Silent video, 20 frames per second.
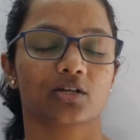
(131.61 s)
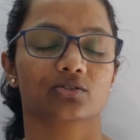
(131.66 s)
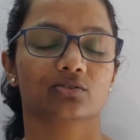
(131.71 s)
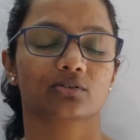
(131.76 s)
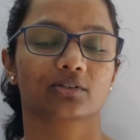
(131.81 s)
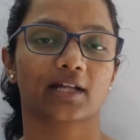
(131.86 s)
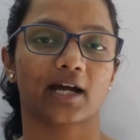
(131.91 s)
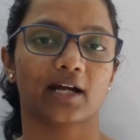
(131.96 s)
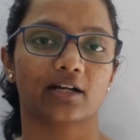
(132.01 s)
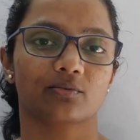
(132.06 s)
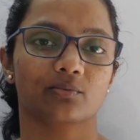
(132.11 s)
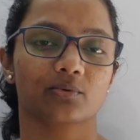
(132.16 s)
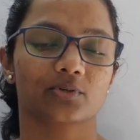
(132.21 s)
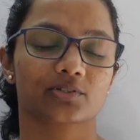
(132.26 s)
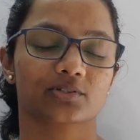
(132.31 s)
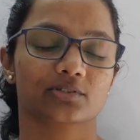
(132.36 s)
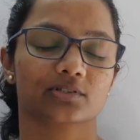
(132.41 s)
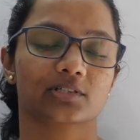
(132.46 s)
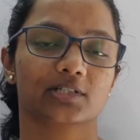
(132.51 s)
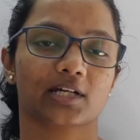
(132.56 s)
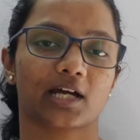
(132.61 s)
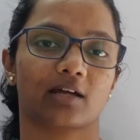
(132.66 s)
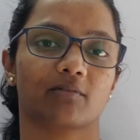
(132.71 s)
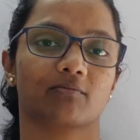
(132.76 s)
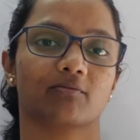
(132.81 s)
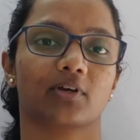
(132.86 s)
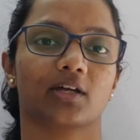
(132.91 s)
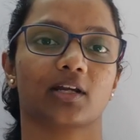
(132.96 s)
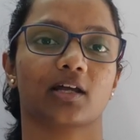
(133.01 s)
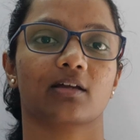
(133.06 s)
So that was the
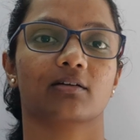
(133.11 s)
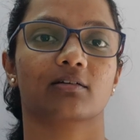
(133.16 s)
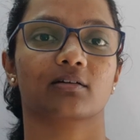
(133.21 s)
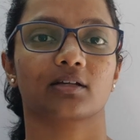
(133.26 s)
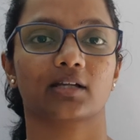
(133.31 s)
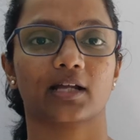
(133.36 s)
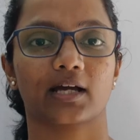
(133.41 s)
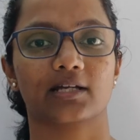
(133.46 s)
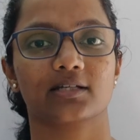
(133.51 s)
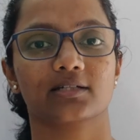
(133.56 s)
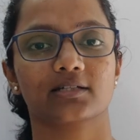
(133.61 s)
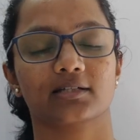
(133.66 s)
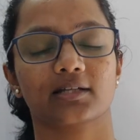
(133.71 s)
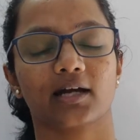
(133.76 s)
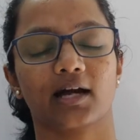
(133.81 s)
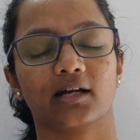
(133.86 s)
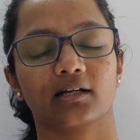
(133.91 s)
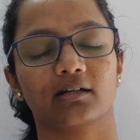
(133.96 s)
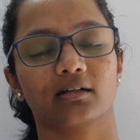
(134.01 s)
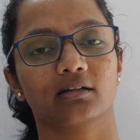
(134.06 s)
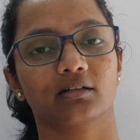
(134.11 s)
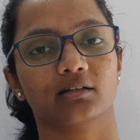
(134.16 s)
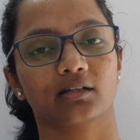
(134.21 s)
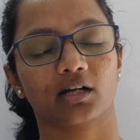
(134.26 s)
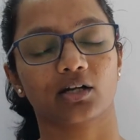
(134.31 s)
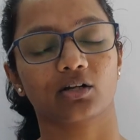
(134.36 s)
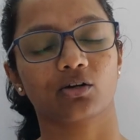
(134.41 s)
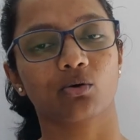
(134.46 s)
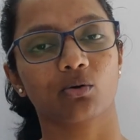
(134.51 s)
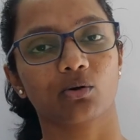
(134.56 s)
time where I realized that
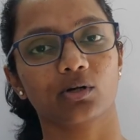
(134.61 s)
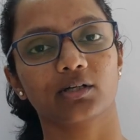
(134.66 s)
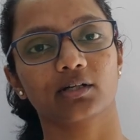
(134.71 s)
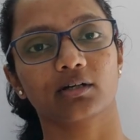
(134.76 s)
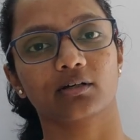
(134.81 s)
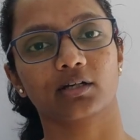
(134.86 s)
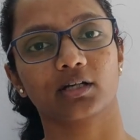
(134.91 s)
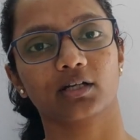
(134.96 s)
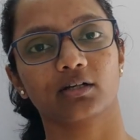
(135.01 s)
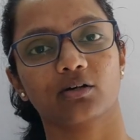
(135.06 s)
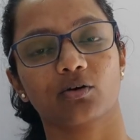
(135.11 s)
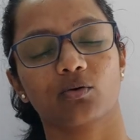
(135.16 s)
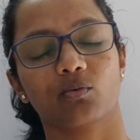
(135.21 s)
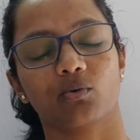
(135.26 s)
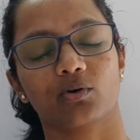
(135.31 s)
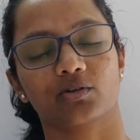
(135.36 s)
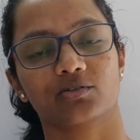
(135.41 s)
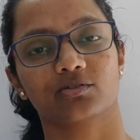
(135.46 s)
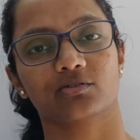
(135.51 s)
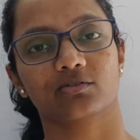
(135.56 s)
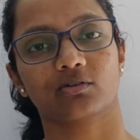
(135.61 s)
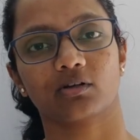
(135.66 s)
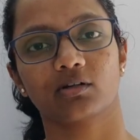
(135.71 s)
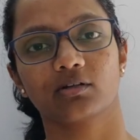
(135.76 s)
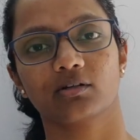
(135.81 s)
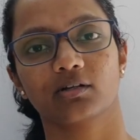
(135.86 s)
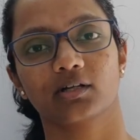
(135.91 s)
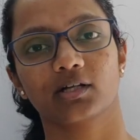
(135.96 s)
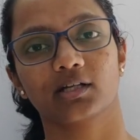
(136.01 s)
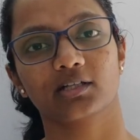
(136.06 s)
that gold earring was
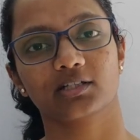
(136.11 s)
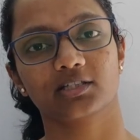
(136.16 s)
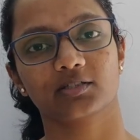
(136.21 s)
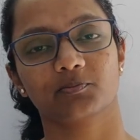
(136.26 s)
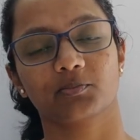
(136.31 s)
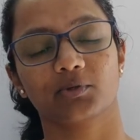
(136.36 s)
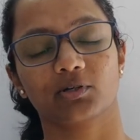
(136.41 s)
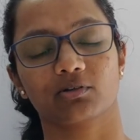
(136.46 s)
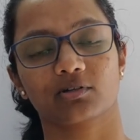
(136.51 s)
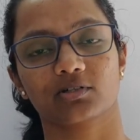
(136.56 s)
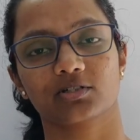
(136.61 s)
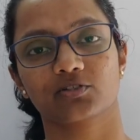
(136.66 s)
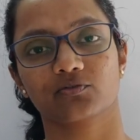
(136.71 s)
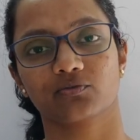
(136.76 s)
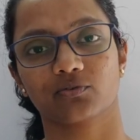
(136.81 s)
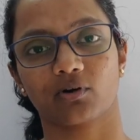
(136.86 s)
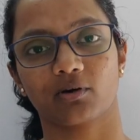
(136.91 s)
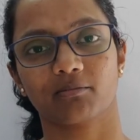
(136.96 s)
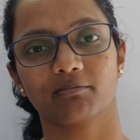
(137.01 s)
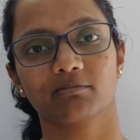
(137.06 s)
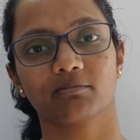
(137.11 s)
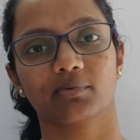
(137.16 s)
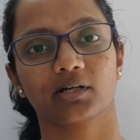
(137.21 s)
not in its purest form,